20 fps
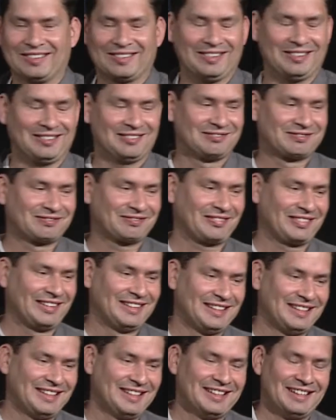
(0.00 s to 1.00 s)
So
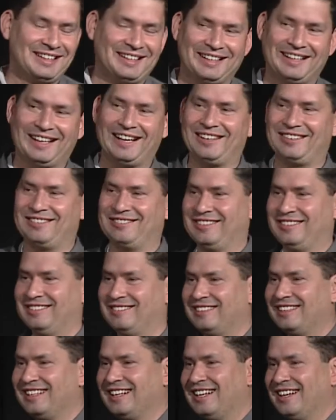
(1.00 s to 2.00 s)
I don't know.
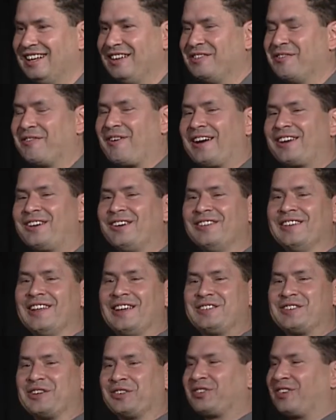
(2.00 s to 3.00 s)
Why couldn't they
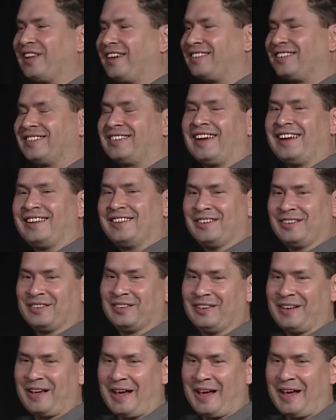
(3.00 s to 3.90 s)
just say this